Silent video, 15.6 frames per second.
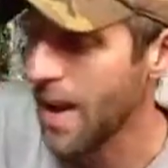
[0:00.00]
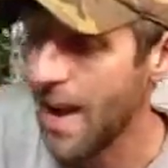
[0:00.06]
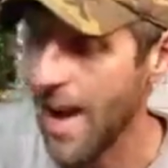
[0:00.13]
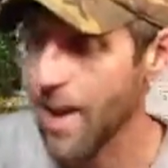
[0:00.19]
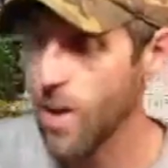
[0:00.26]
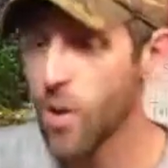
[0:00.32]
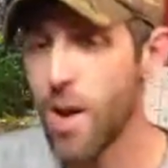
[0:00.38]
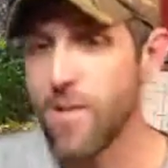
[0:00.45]
I
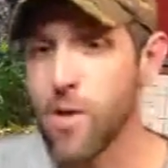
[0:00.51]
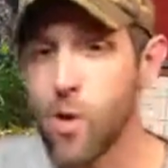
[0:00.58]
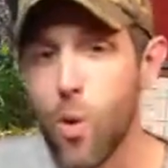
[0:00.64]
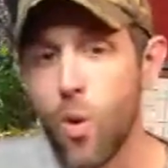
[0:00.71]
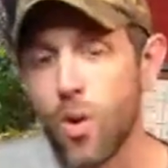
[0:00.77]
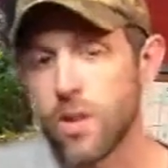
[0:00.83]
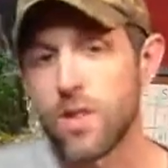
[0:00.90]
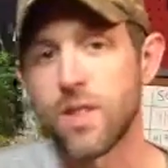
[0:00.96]
don't have a
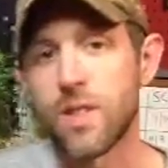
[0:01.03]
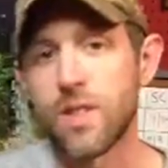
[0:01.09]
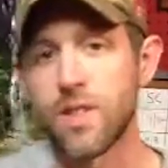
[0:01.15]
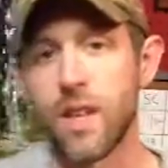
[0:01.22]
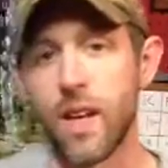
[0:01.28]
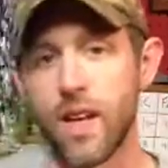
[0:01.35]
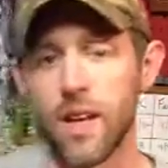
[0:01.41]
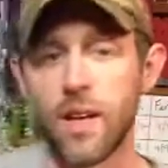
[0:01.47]
quarantine
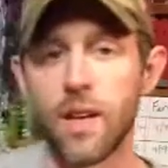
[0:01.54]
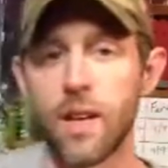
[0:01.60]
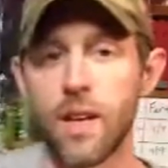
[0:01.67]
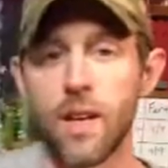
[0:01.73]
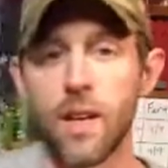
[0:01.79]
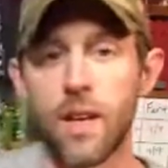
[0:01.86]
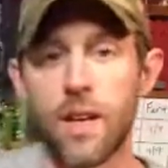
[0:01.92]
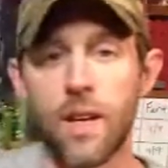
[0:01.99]
tank.
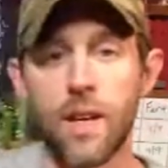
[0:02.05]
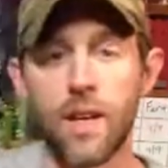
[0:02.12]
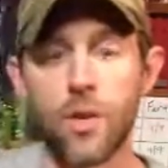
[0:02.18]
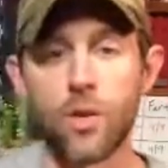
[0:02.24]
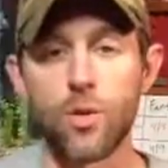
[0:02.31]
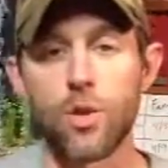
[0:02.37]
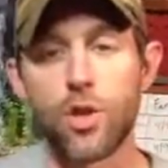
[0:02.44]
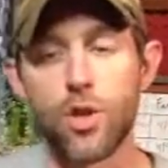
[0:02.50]

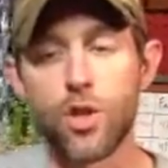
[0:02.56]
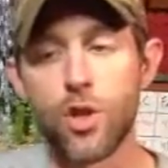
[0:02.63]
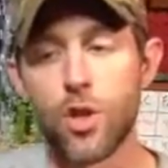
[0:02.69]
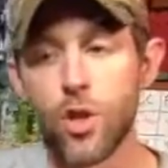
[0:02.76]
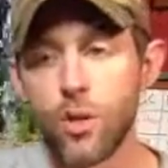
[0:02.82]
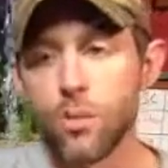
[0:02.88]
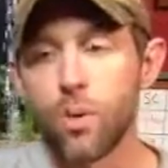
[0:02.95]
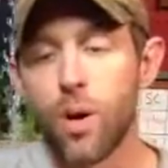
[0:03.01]
You
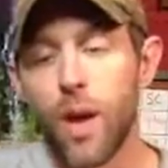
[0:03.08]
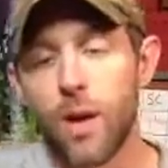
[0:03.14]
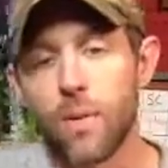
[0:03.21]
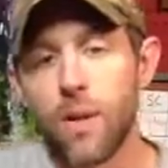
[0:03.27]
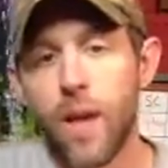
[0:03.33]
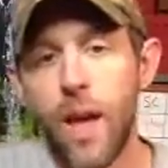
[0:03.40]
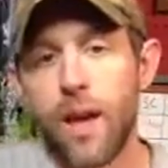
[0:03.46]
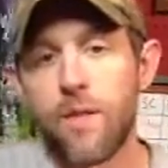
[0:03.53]
should
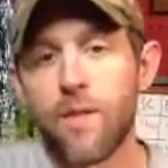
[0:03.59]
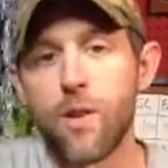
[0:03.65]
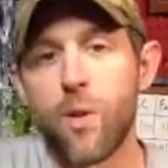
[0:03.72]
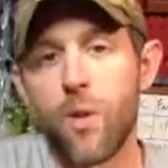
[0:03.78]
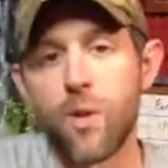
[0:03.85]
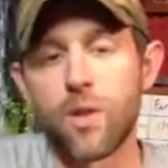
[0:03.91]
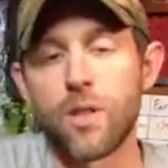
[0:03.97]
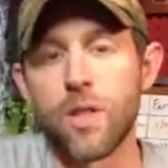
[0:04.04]
probably have a
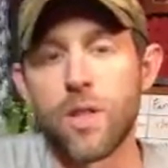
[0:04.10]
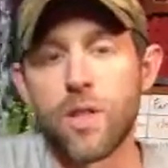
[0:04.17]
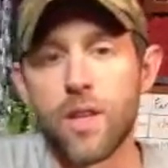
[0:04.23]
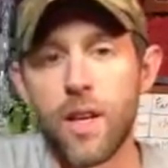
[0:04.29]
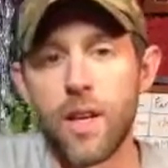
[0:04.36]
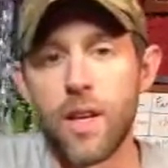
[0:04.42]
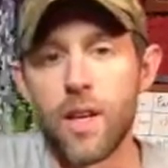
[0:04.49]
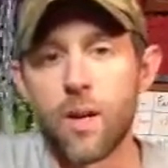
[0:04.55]
quarantine
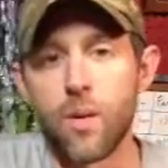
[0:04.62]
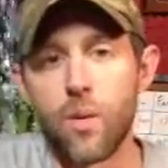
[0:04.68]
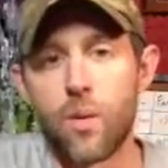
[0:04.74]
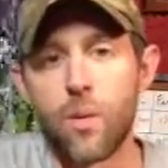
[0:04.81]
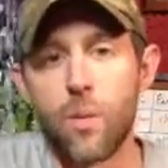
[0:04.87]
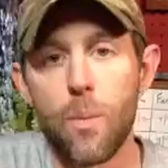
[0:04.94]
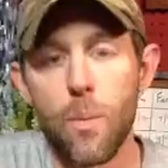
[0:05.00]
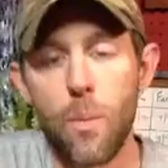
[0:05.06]
tank.
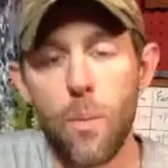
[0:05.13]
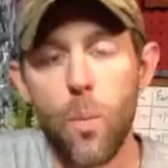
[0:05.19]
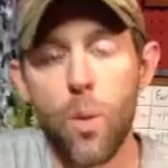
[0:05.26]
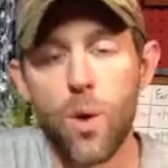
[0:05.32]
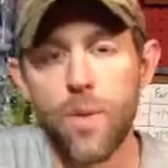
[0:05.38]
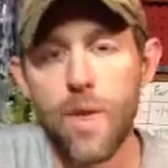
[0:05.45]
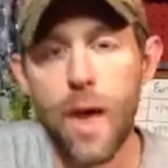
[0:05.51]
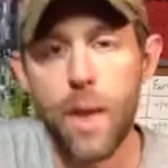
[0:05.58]

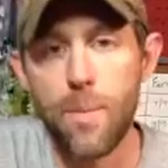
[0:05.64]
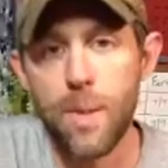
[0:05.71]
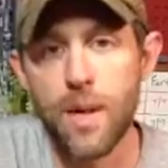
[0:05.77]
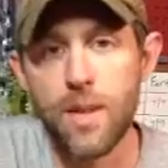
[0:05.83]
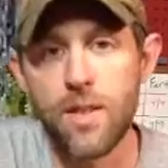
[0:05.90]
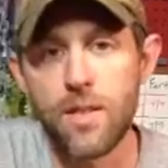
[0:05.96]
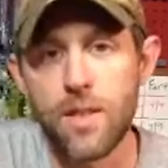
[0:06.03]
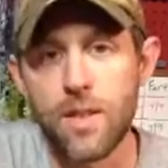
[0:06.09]
What that
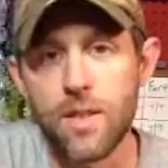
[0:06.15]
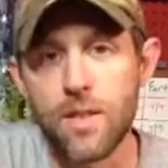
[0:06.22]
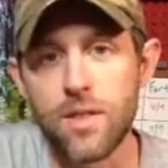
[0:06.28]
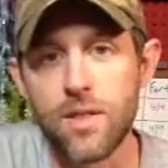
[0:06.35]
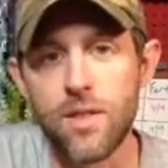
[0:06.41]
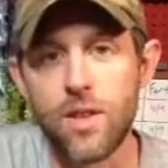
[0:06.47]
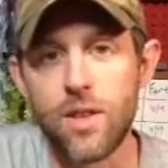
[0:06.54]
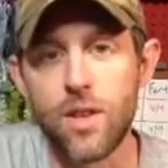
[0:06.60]
means is
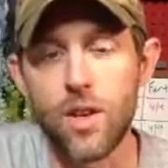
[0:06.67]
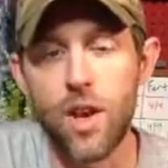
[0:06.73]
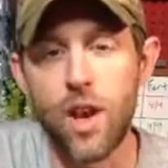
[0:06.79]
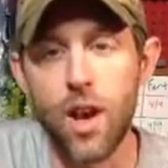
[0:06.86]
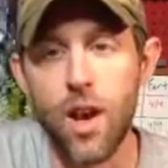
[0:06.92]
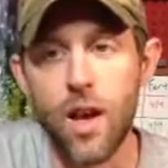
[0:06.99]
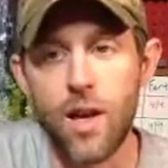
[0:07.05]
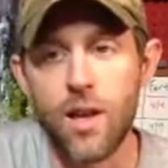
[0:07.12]

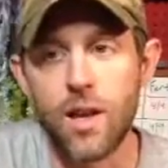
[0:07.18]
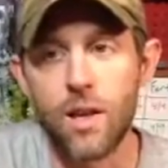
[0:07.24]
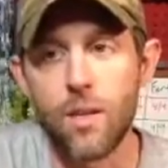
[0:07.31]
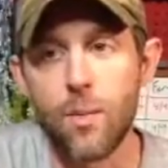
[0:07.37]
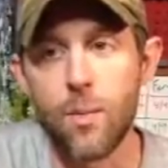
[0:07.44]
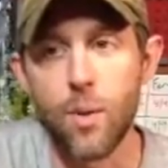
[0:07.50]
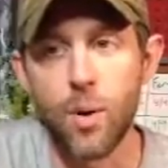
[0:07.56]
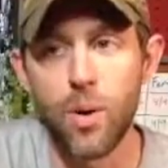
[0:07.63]
not
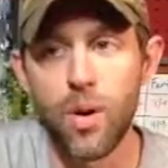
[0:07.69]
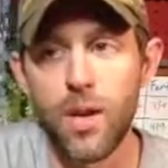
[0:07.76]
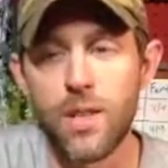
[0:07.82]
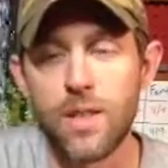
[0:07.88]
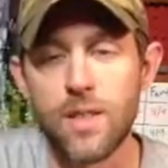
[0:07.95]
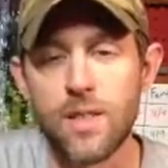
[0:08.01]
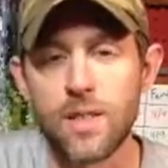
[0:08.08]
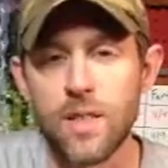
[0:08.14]
putting
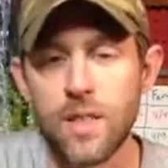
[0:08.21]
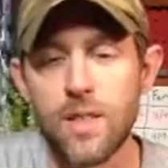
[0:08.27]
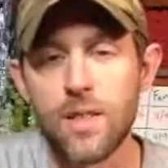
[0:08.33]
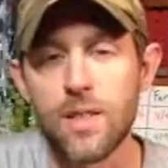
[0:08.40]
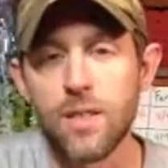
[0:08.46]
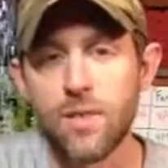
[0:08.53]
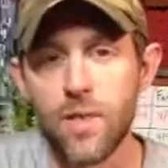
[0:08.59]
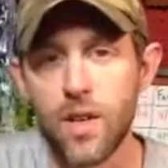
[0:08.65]

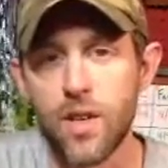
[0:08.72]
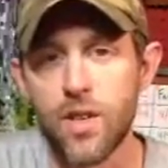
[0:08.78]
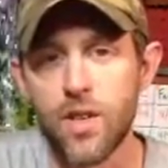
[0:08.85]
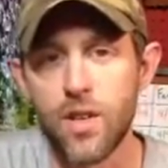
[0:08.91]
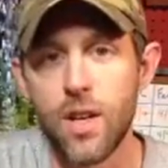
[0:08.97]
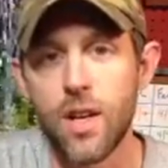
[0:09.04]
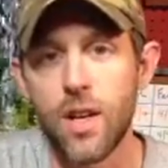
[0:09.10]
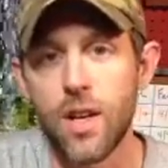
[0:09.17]
diseased fish
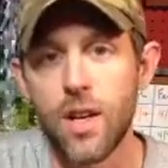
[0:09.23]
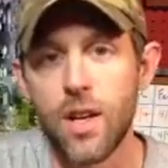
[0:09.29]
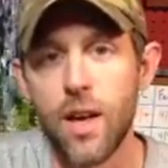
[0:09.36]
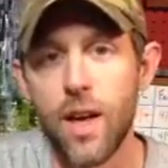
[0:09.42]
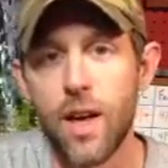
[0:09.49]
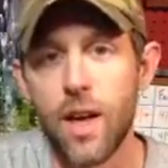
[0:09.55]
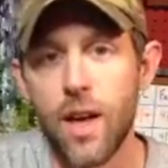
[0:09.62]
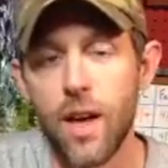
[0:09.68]
in
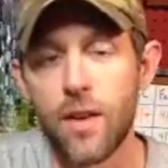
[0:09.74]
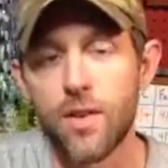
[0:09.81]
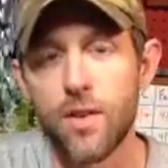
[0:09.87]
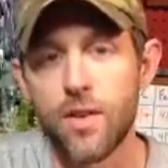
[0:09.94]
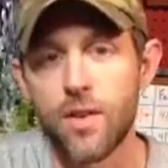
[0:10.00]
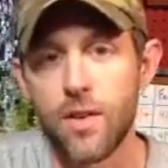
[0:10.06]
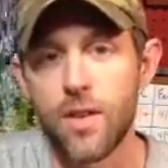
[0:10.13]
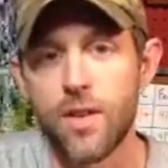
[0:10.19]
a healthy
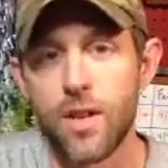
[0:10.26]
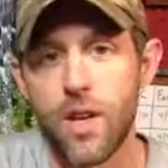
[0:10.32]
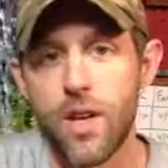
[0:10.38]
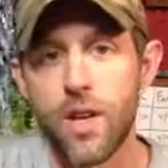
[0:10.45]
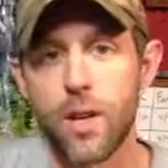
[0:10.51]
fish tank.